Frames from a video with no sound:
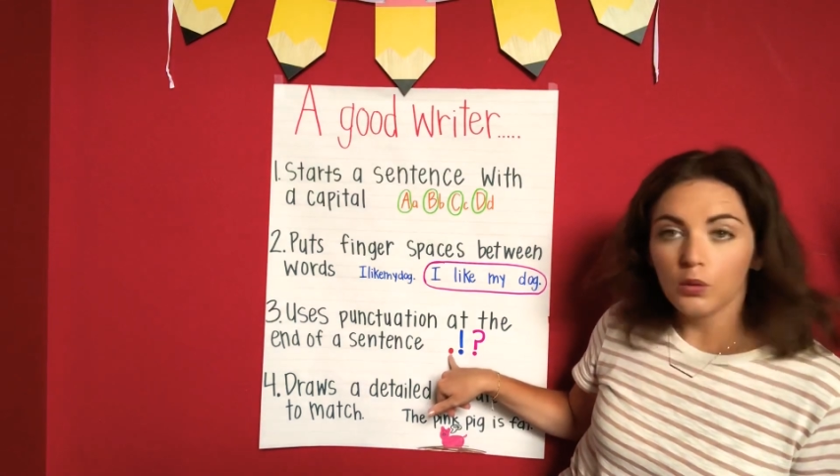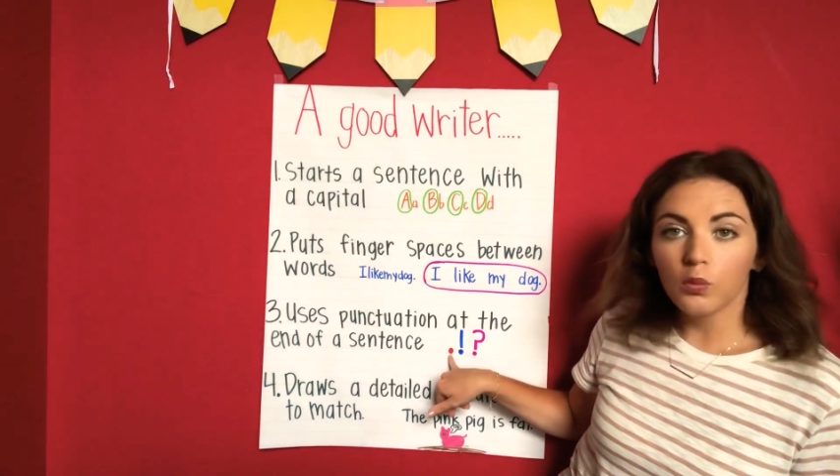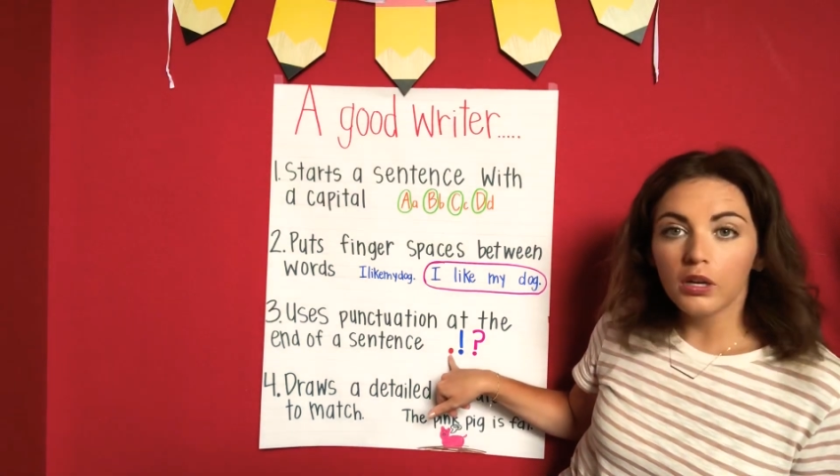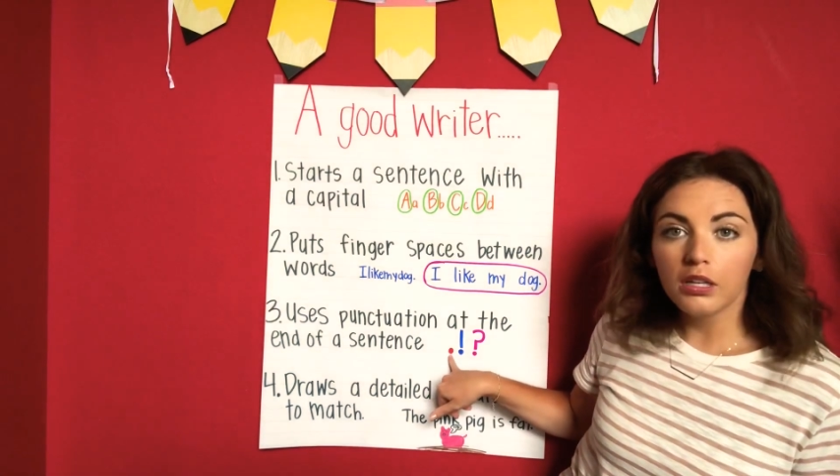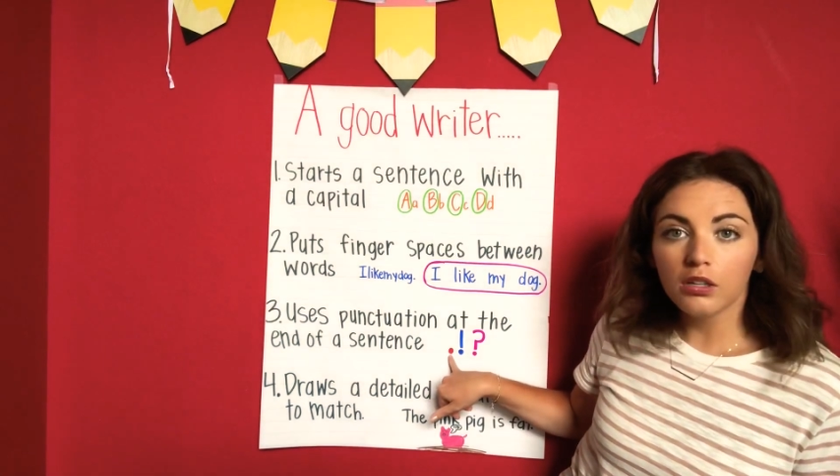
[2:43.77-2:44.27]

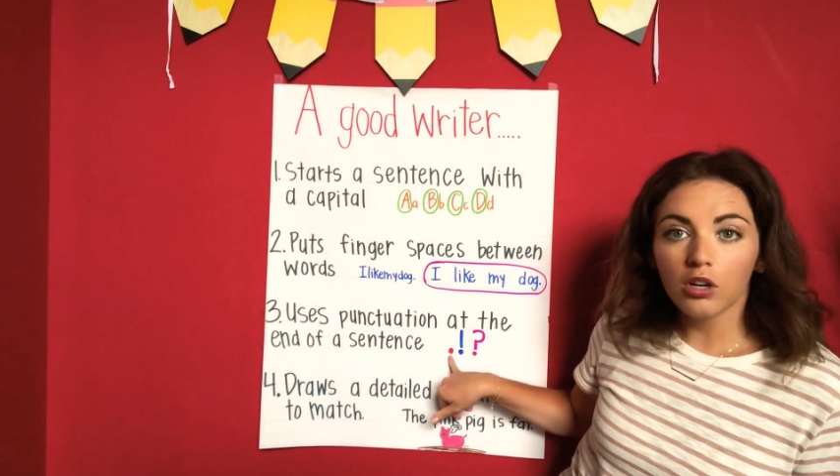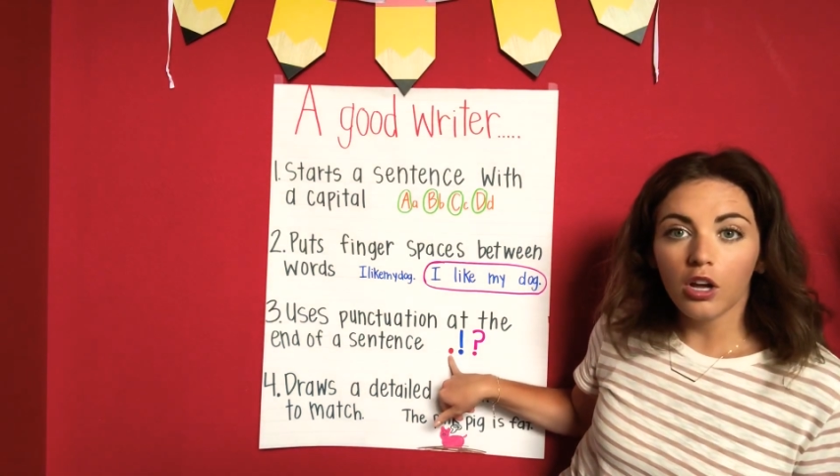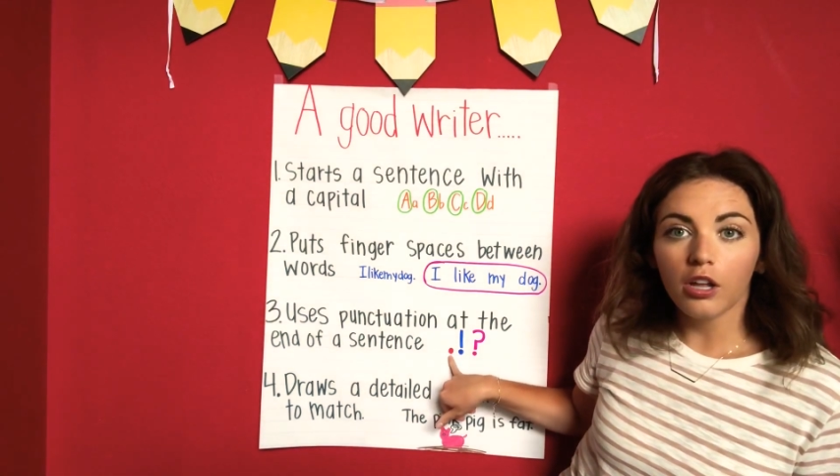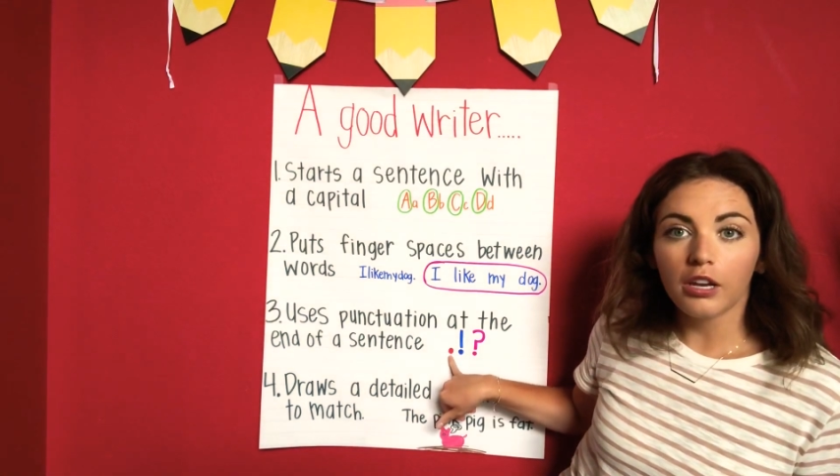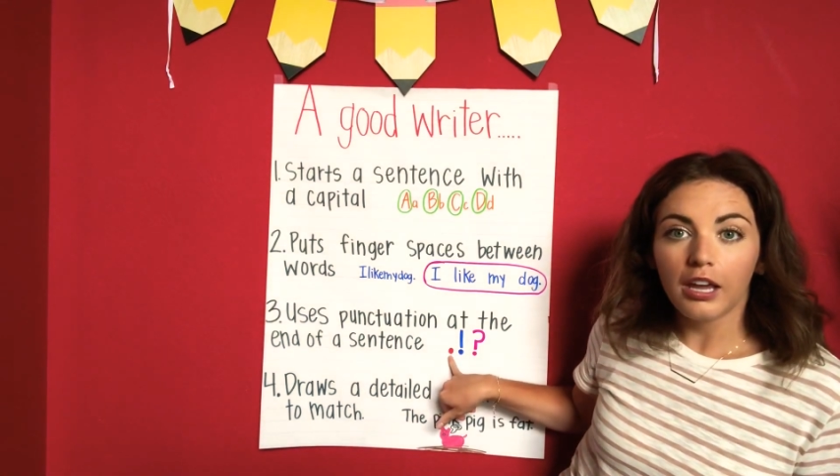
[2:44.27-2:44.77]
one,
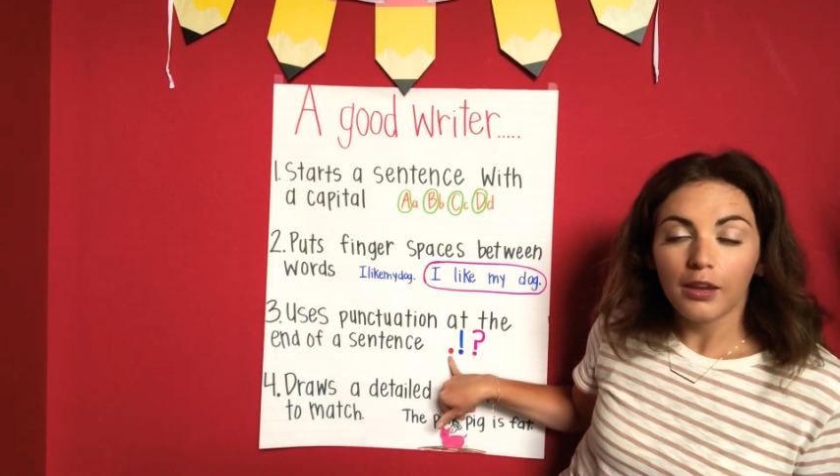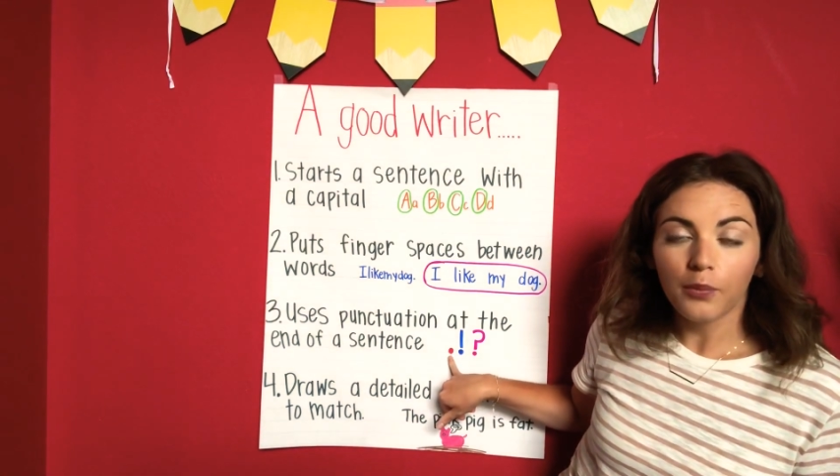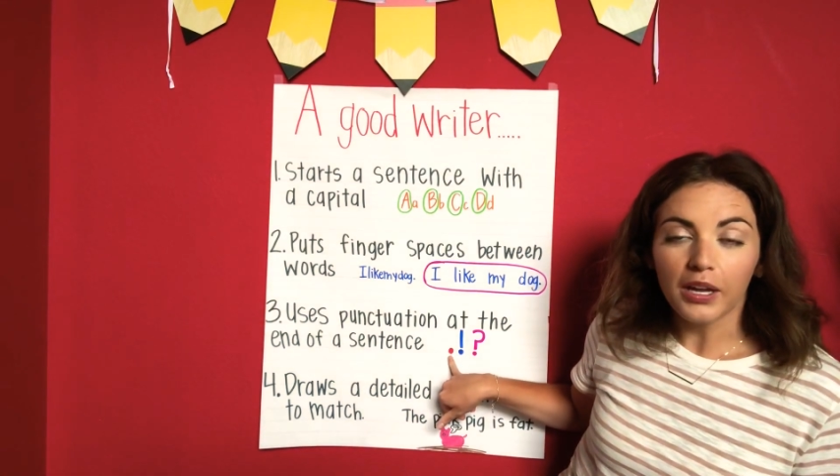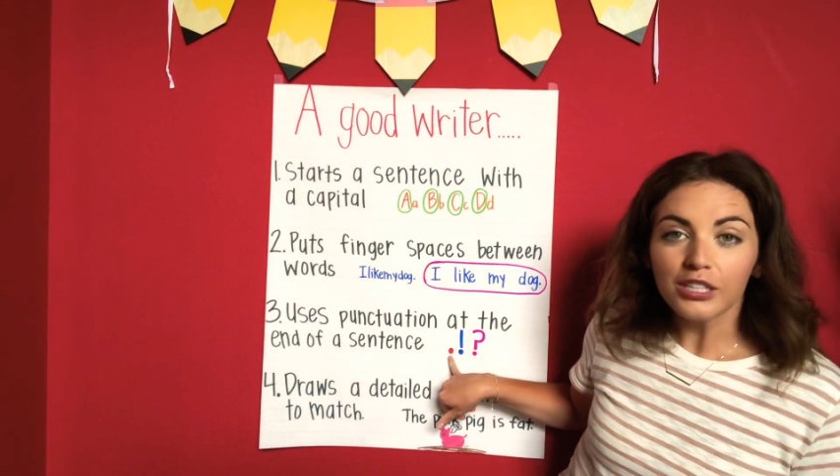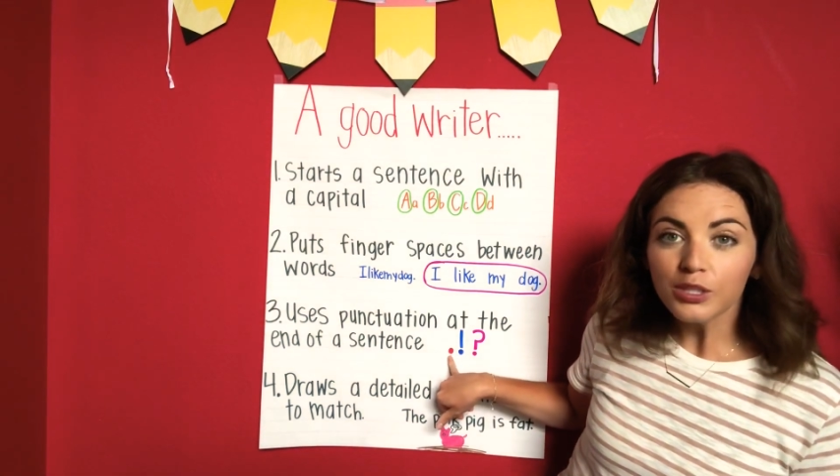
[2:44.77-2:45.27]
call it a
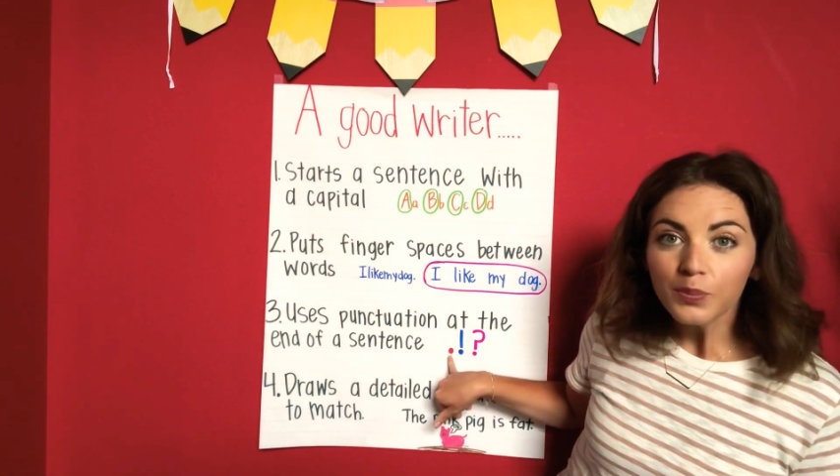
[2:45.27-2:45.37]
what?